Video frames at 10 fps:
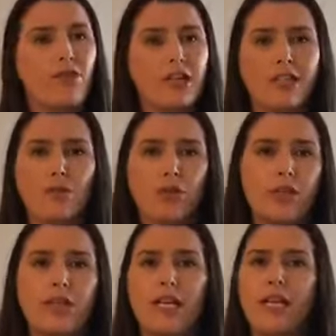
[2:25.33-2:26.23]
write down what
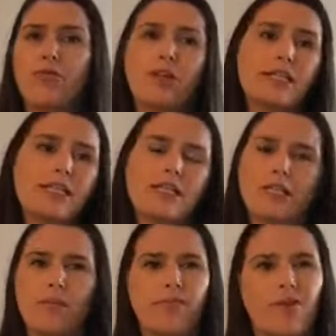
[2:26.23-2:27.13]
you need, write down
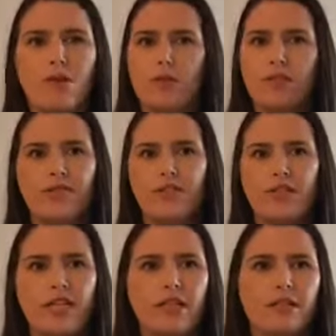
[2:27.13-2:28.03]
subfolders if you
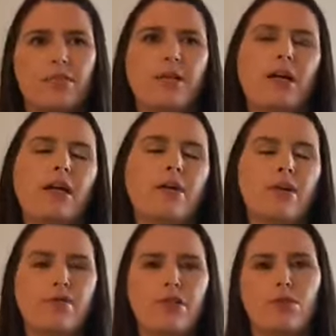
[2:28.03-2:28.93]
need them,
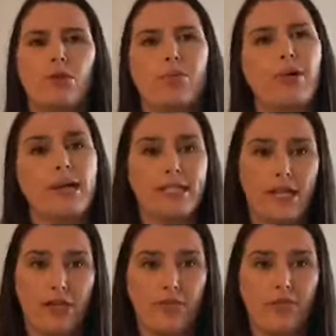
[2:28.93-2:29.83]
however you want to break
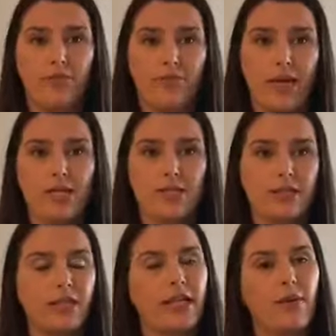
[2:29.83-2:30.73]
down your
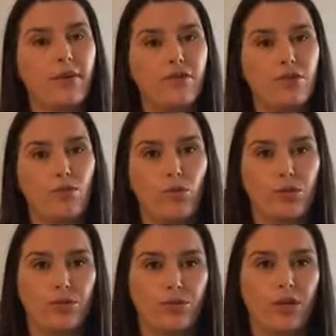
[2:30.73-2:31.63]
information and however you
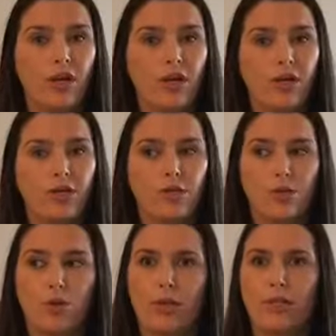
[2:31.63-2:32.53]
want to
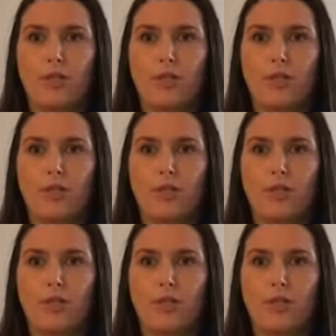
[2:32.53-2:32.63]
store it.